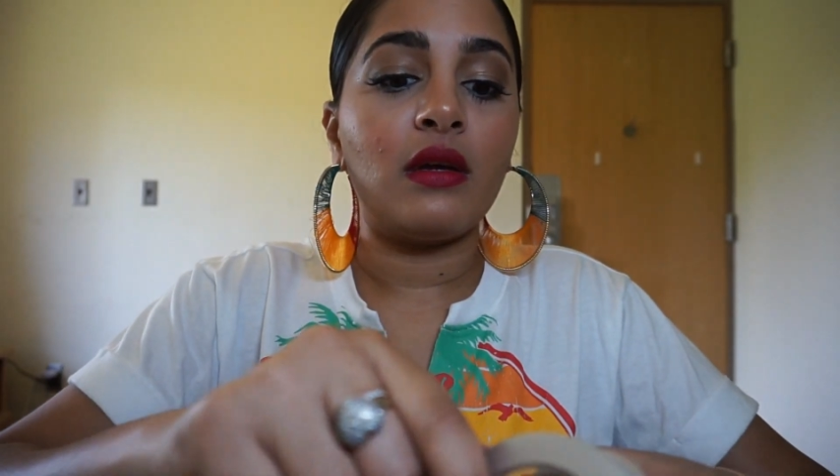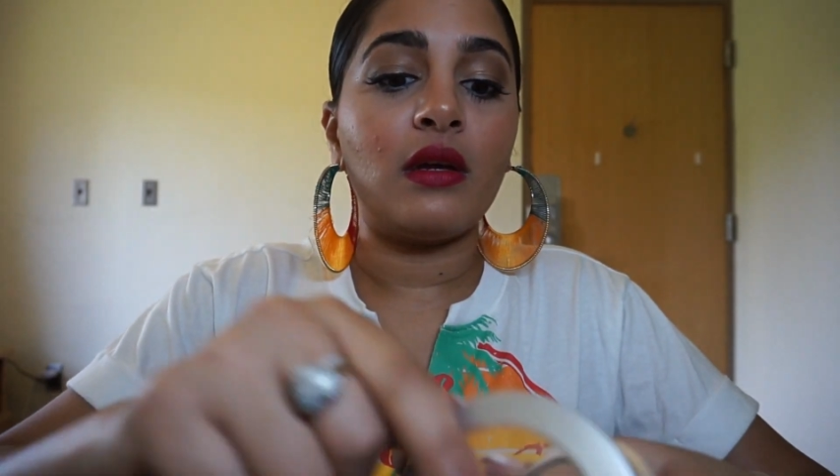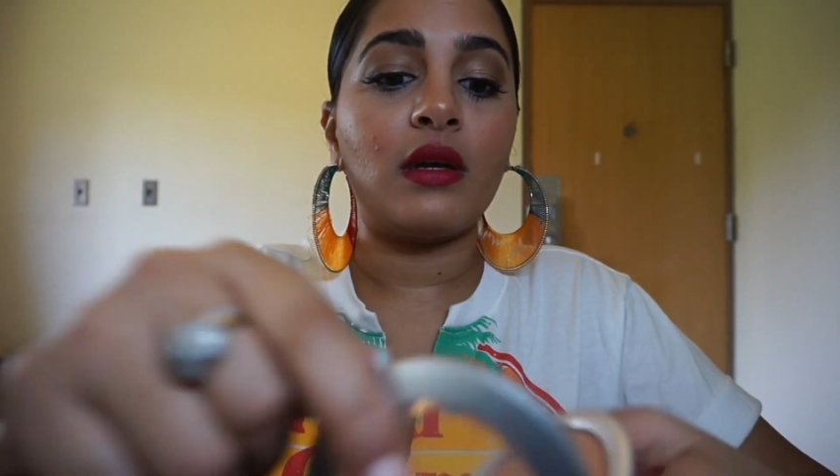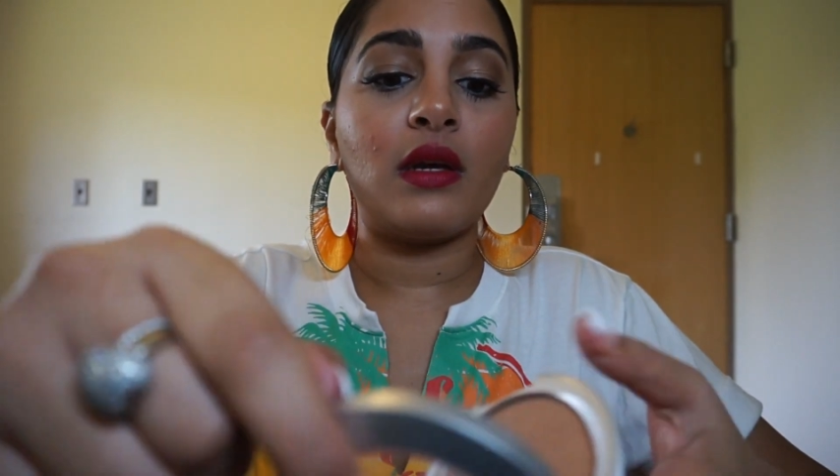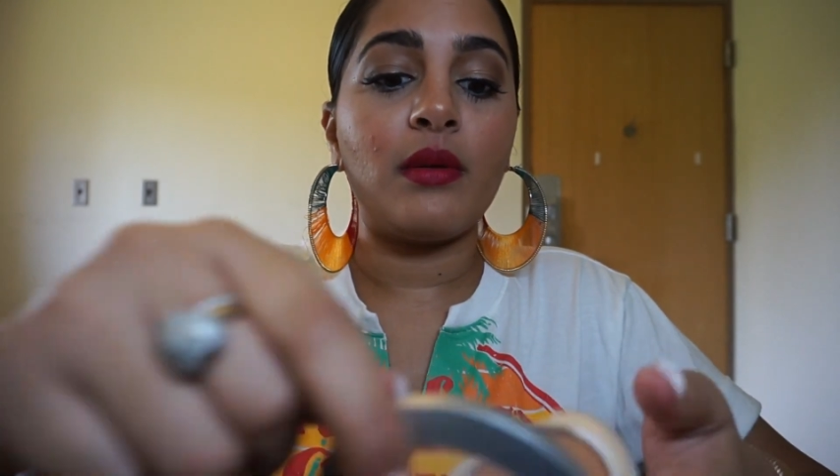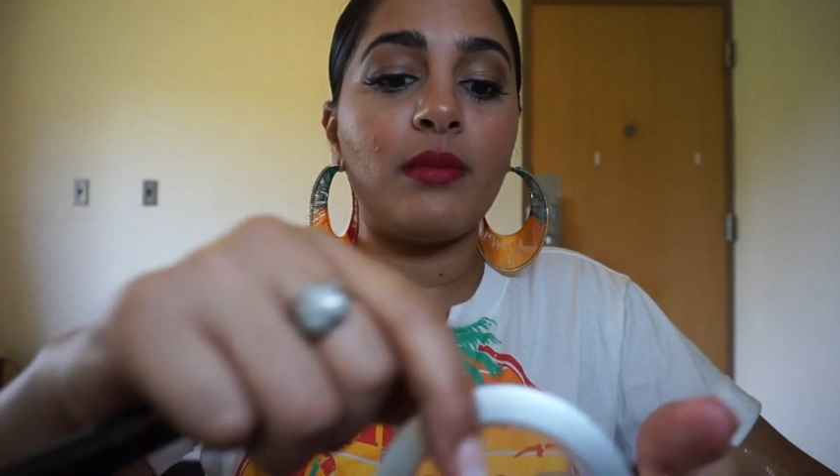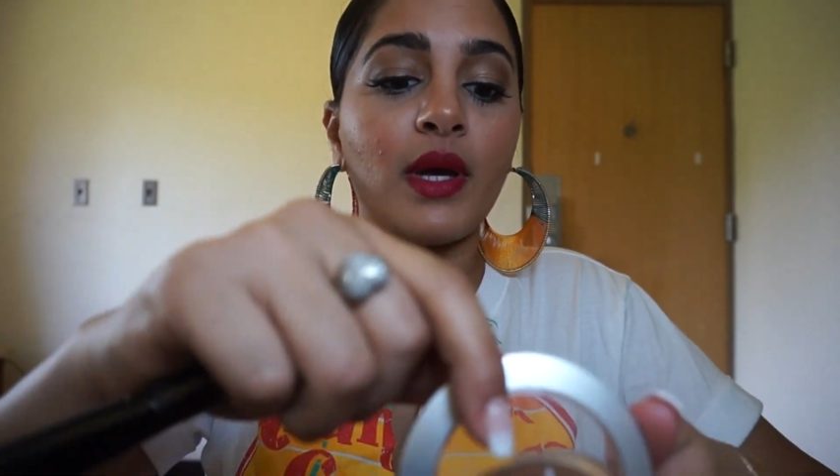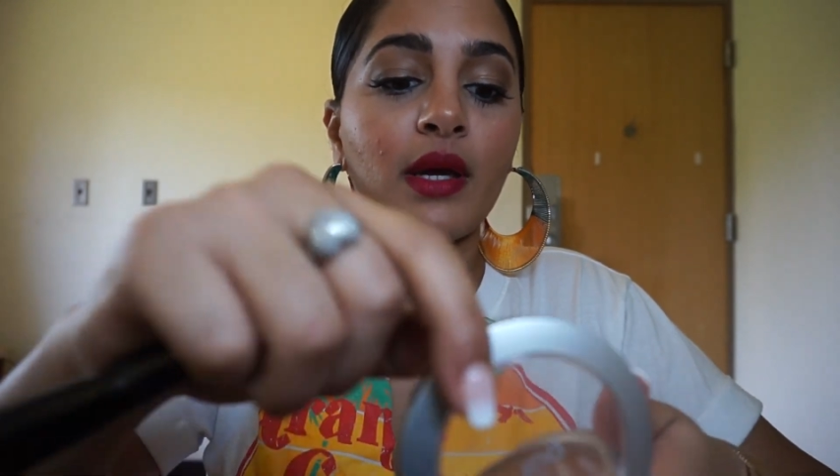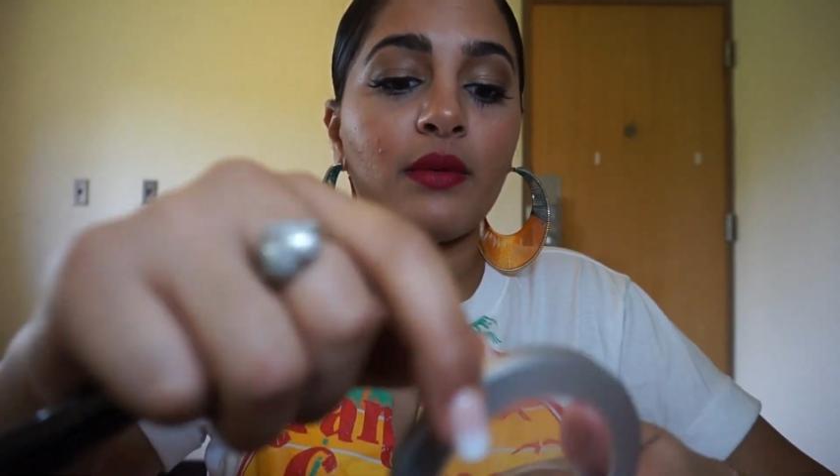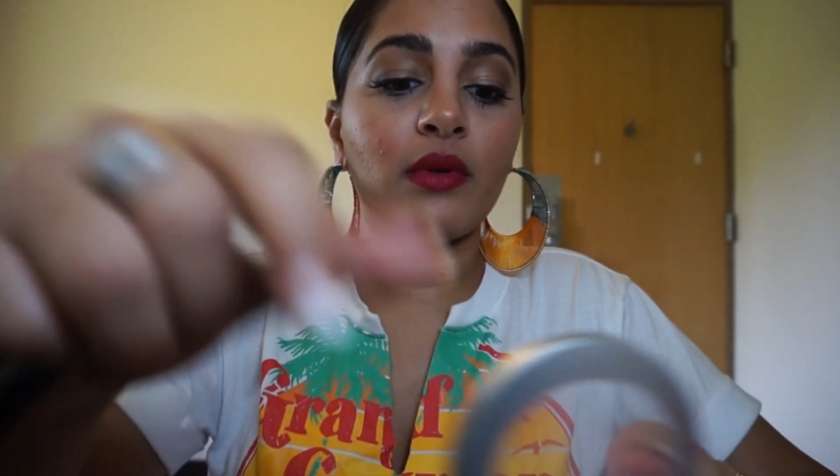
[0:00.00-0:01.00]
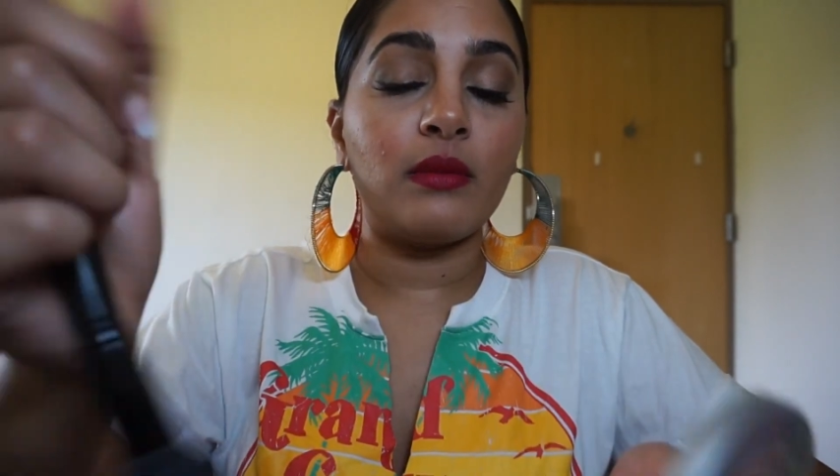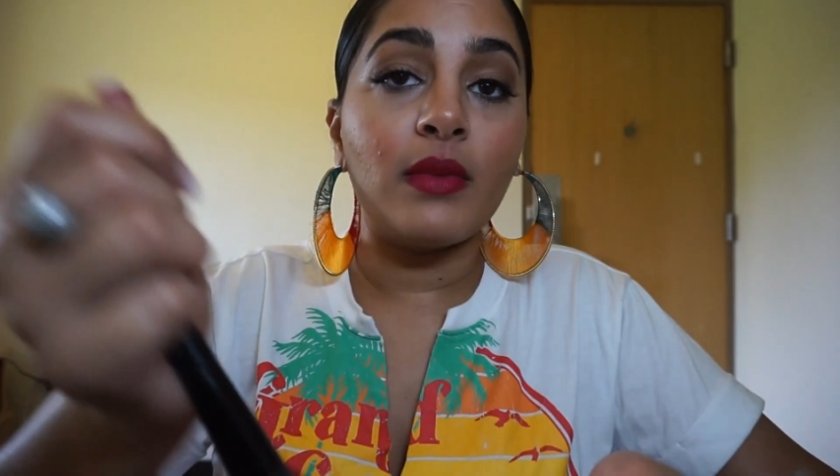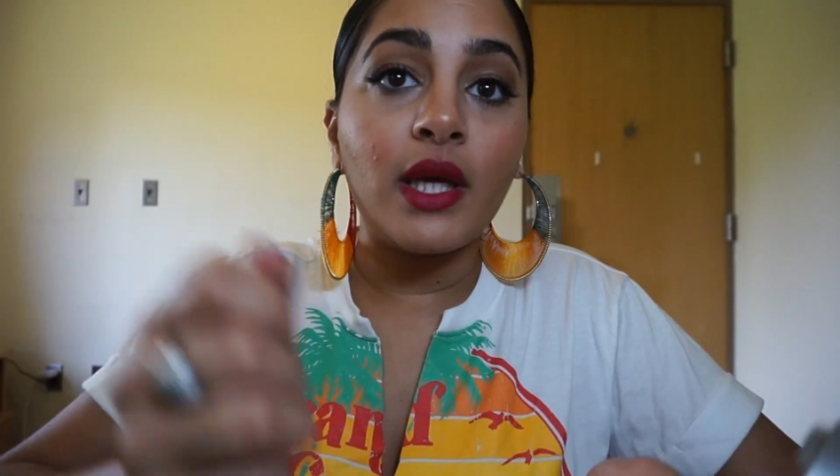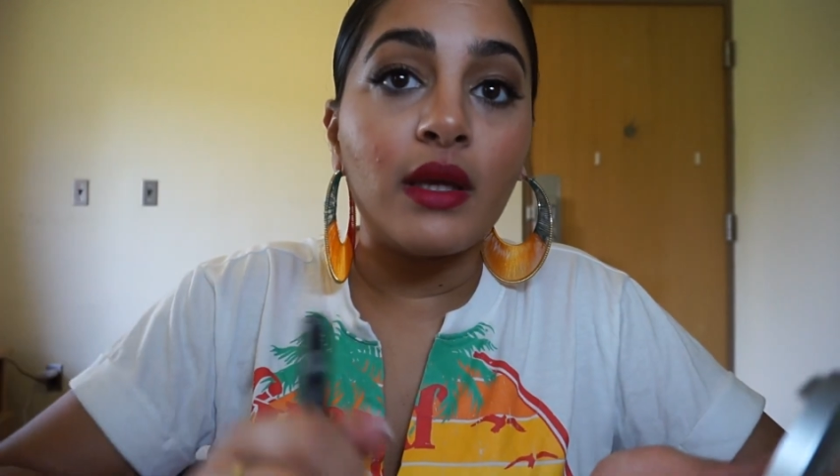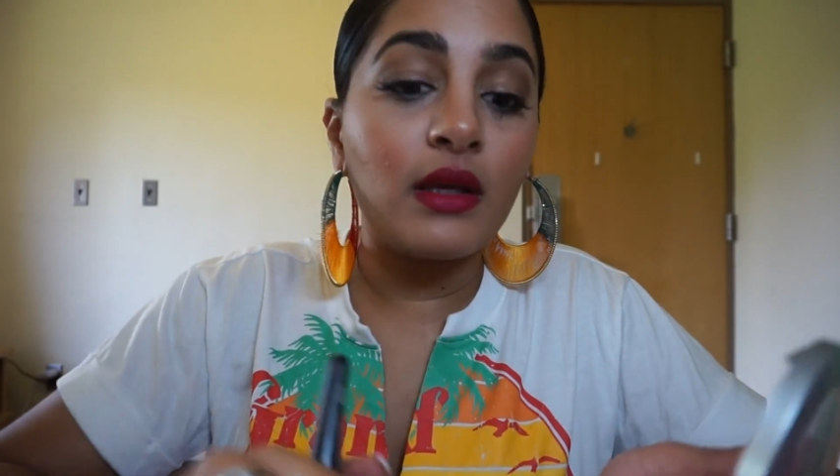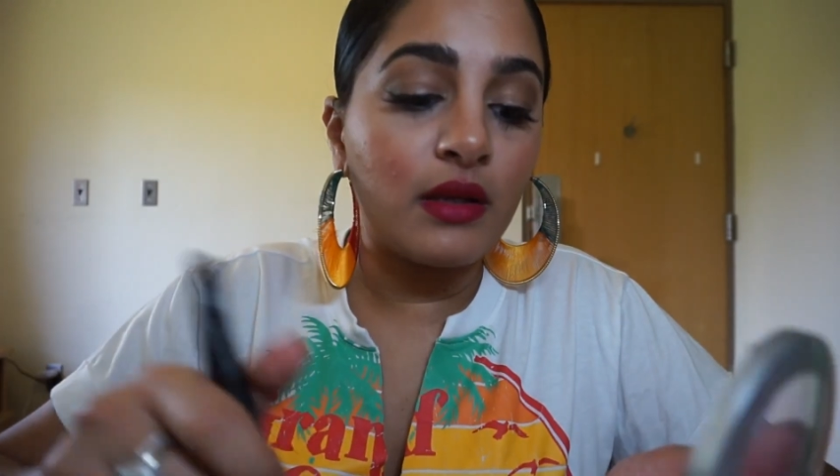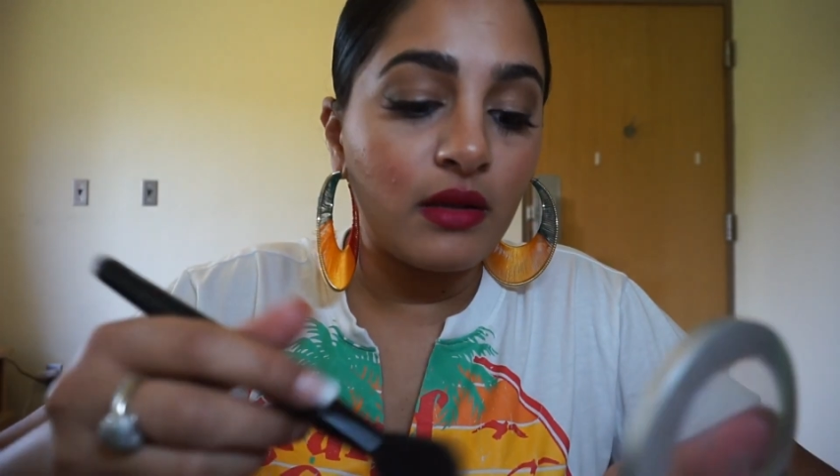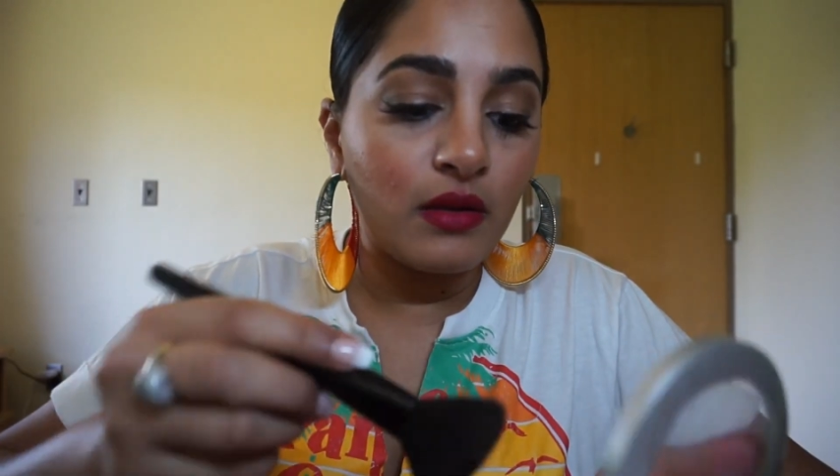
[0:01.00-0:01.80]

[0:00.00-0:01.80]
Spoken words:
I come back with my